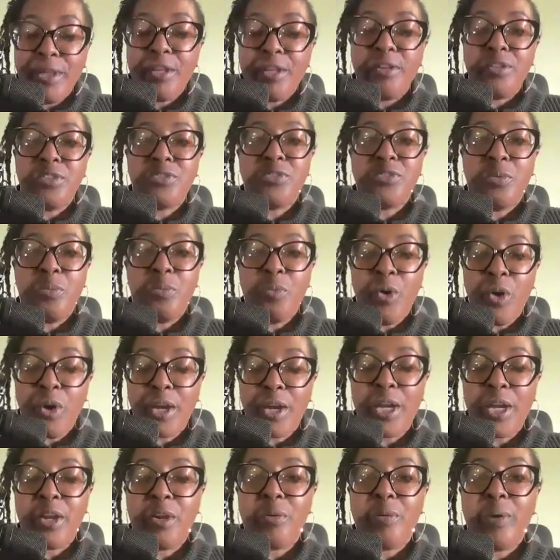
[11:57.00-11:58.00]
thinners from
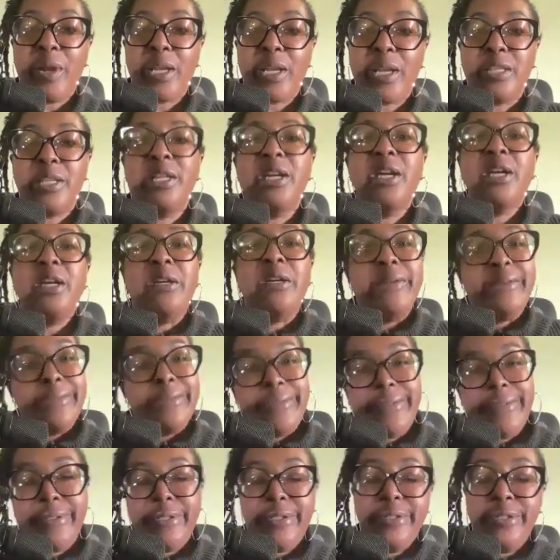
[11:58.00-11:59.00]
working correctly,
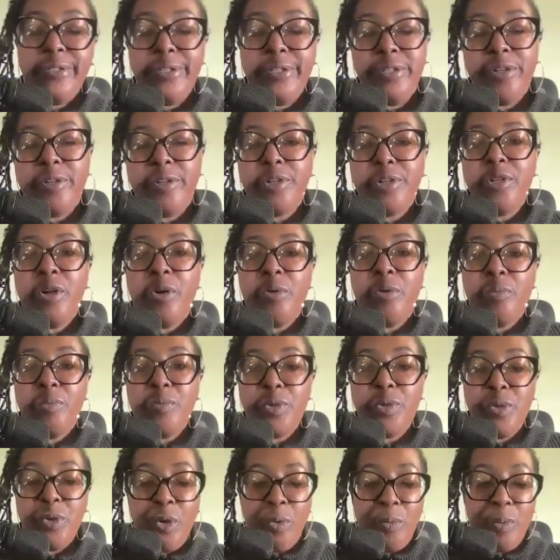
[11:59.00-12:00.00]
you
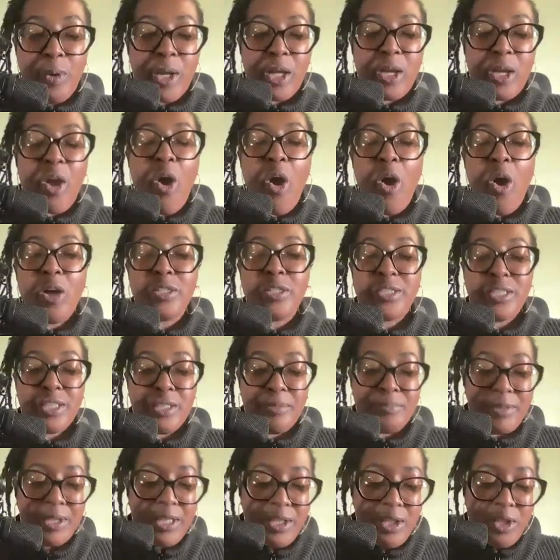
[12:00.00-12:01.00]
don't want to cause
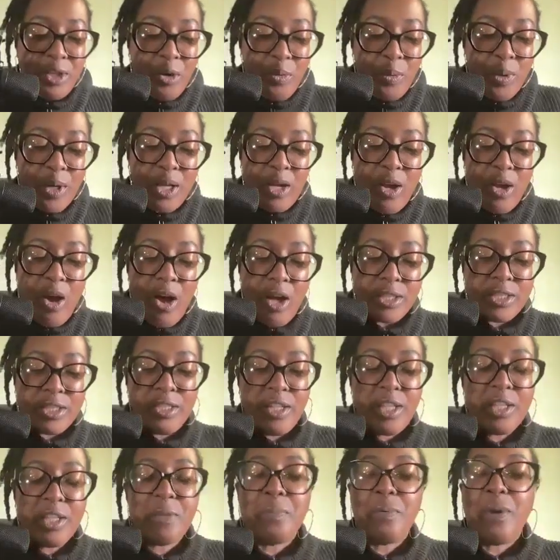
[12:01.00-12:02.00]
something, you don't want to cause
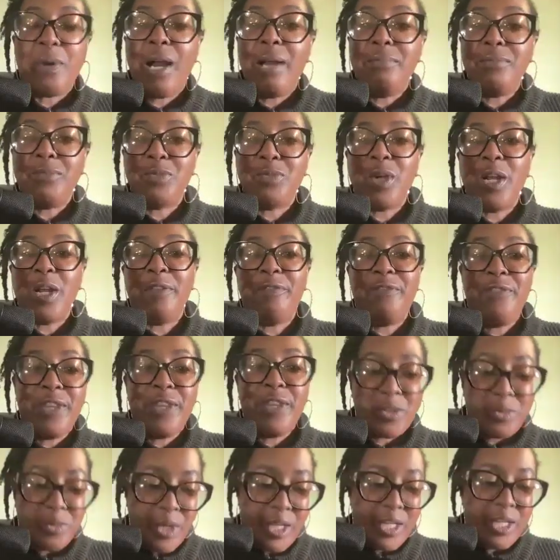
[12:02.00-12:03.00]
another problem trying to
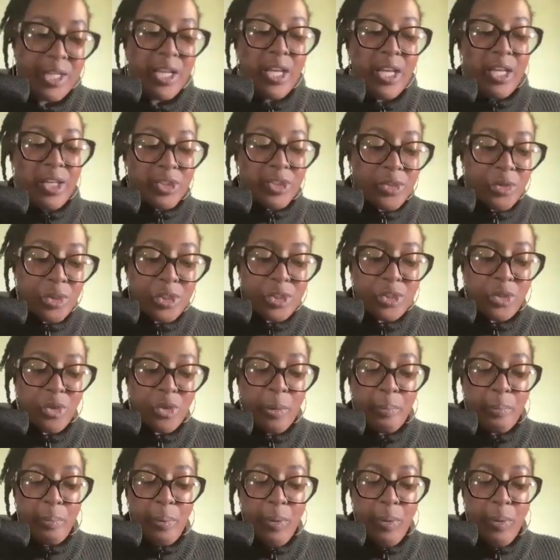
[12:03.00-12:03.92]
fix one. So it's so